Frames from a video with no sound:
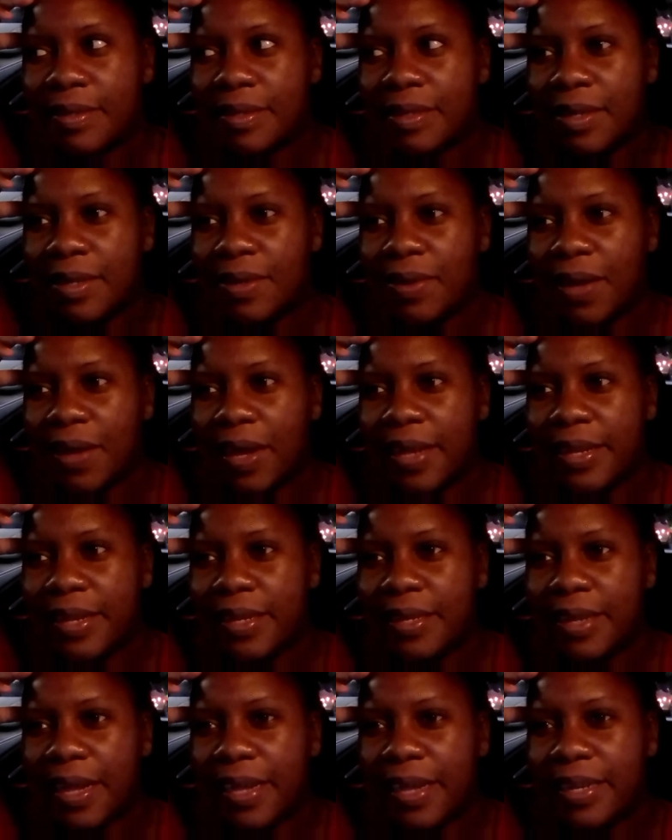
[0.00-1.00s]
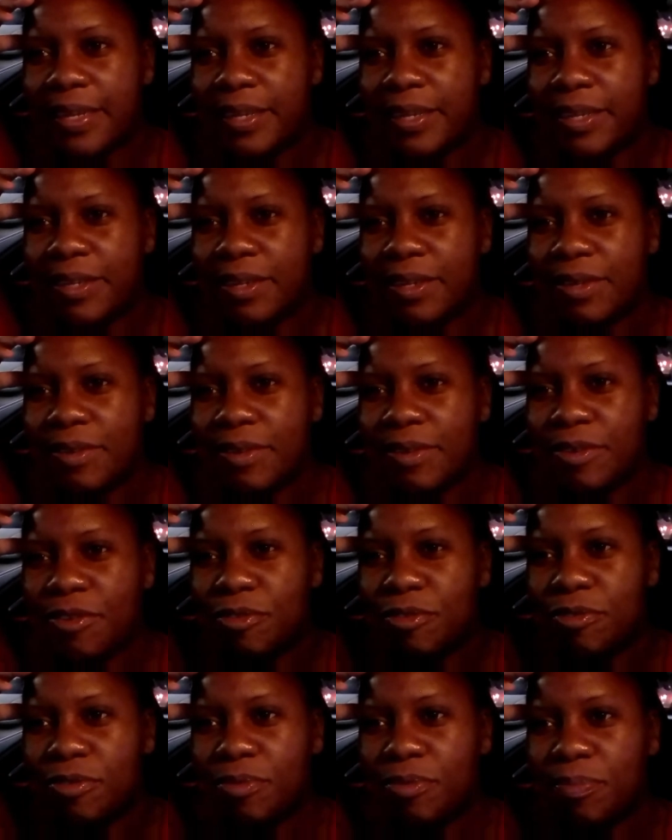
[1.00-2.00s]
You know, and
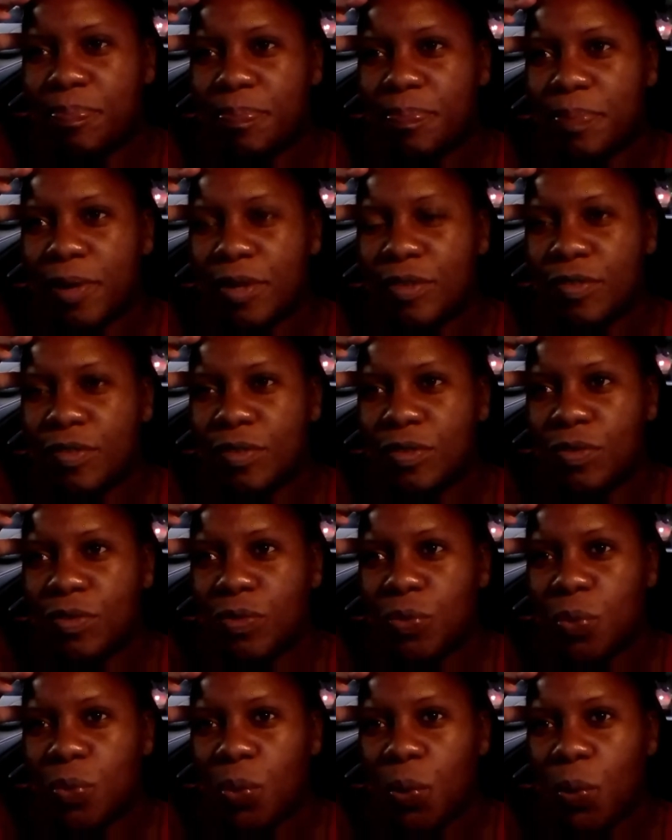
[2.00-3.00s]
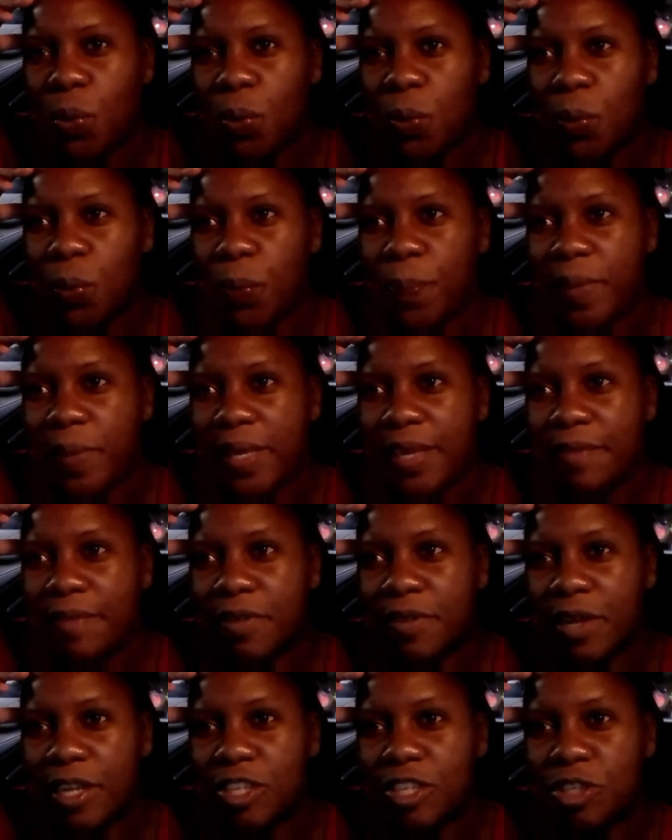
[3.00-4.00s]
persons who
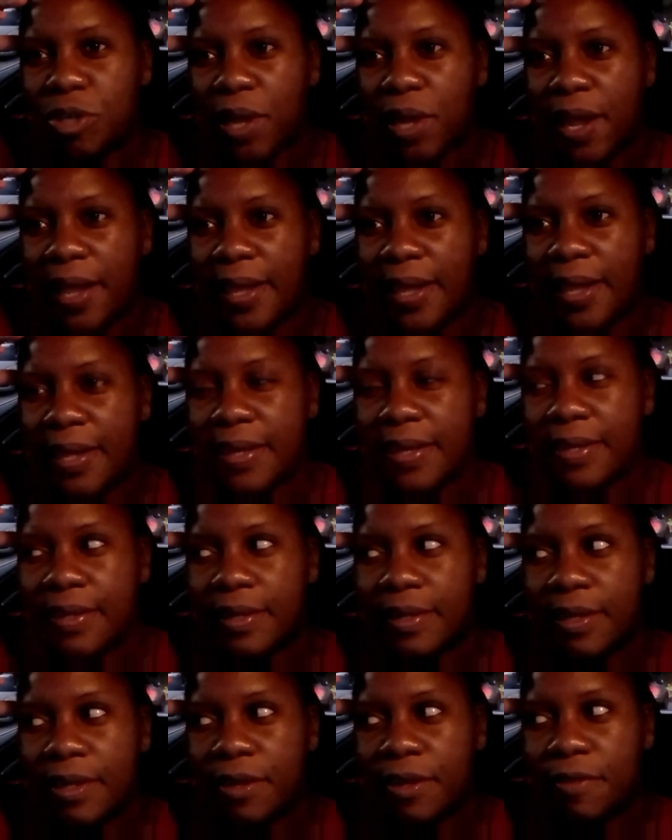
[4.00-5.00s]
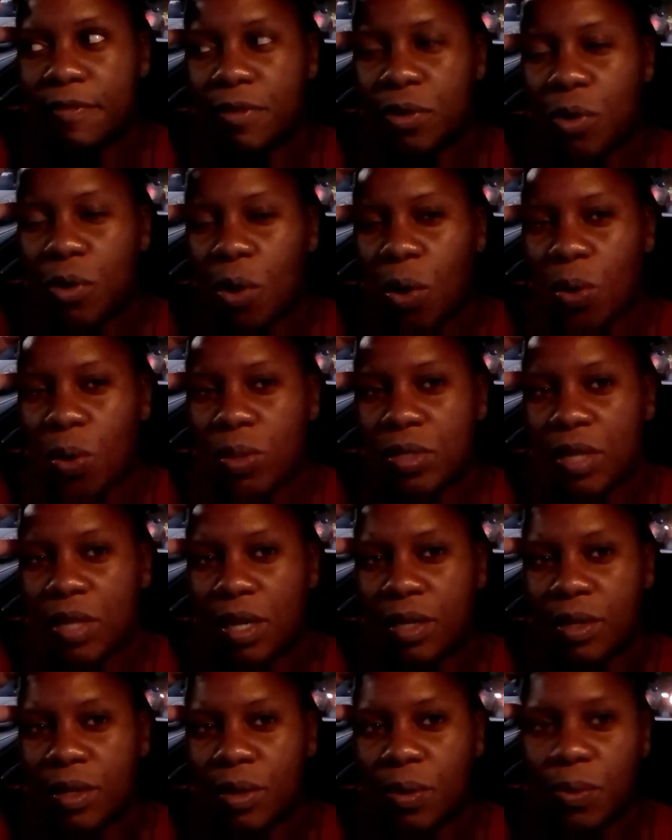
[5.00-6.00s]
even try to go out
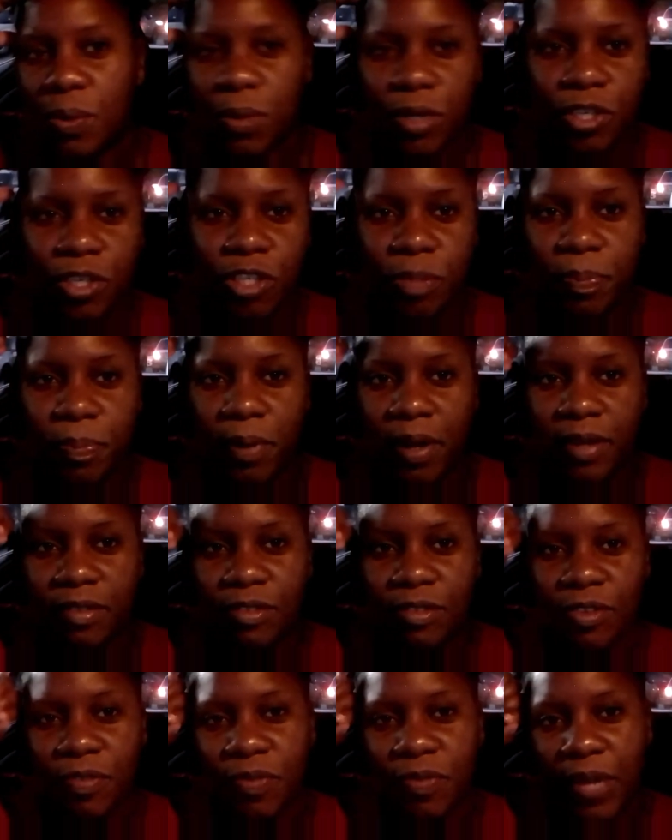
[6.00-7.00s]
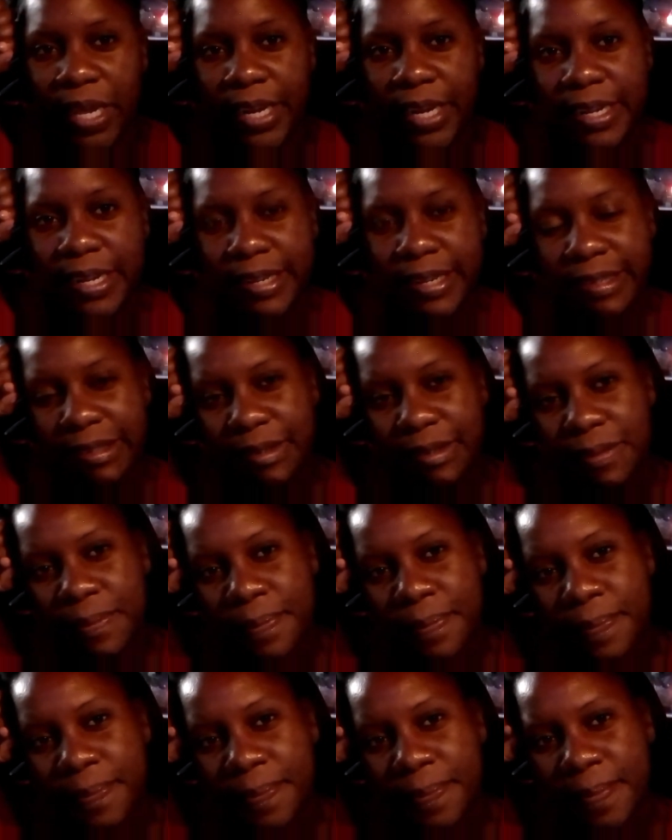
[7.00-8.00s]
and courtship or stuff like that.
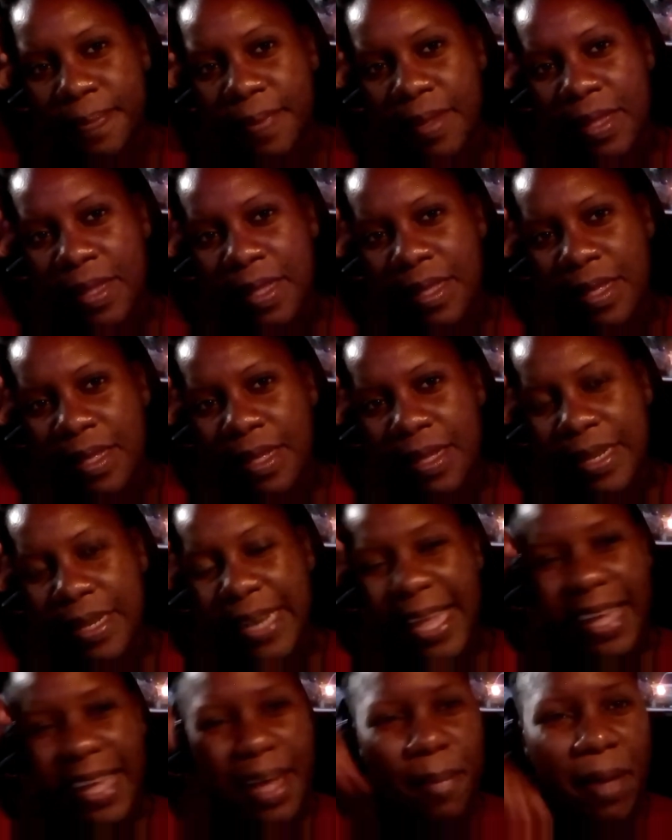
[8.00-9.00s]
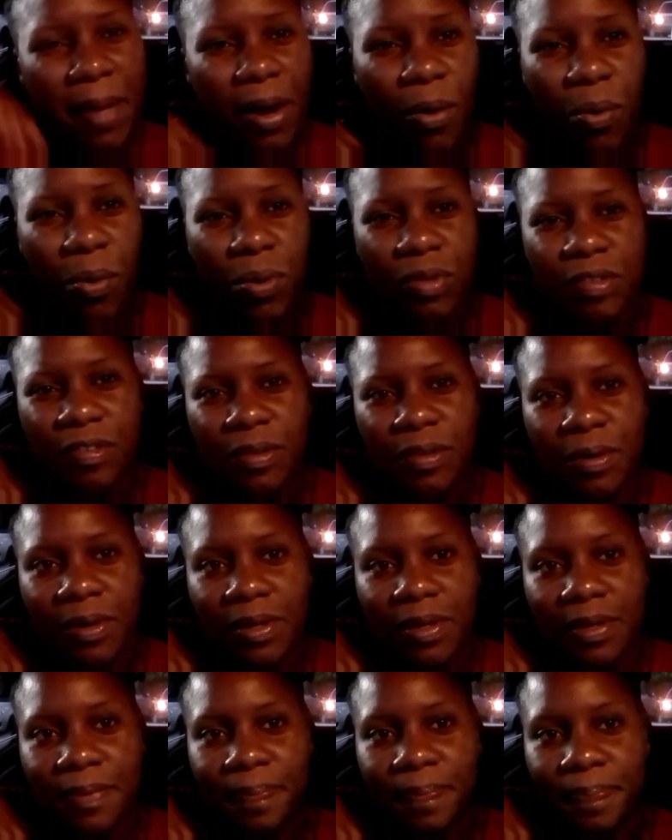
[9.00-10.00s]
Like, I'm an old
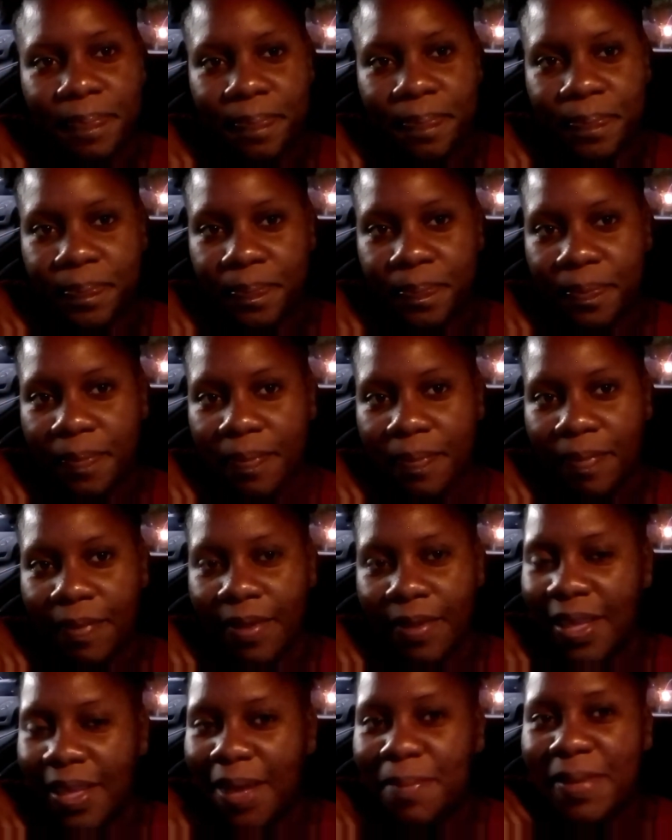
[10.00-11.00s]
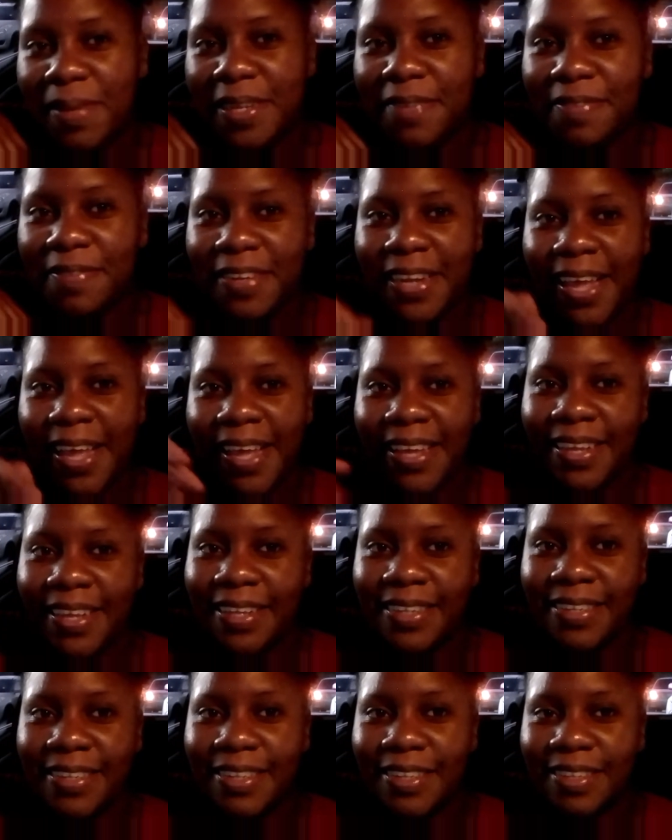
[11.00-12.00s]
soul. I believe in, like,
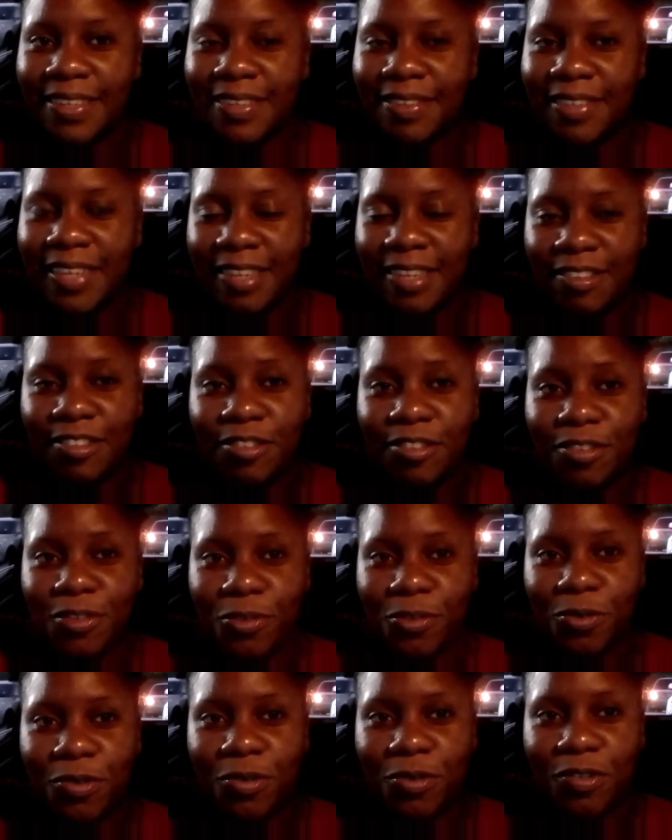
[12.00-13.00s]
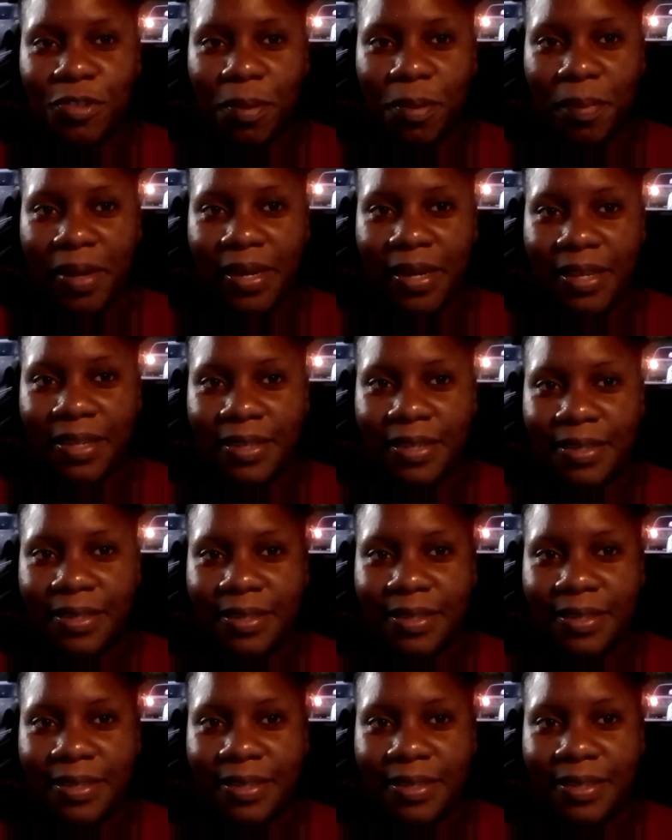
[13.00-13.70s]
getting to know somebody